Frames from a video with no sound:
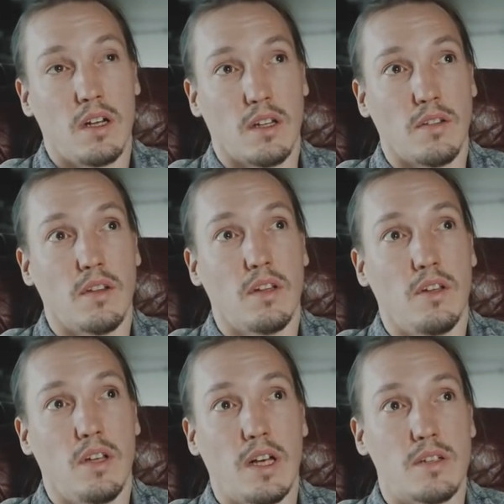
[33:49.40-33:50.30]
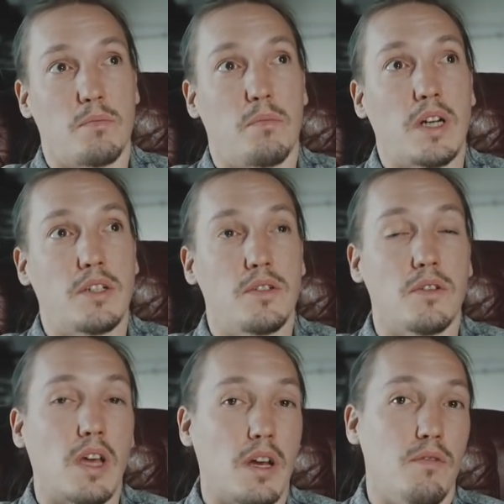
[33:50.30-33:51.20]
like, as much as
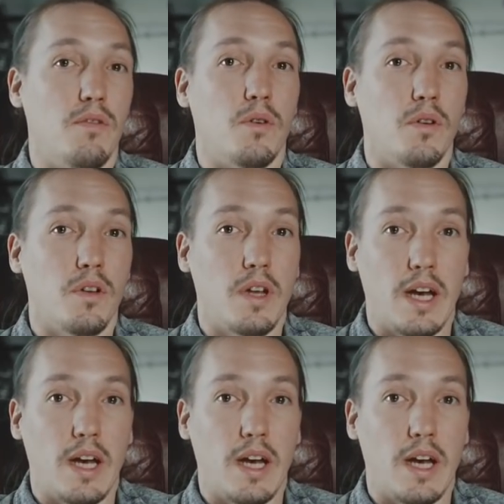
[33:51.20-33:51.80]
you can avoid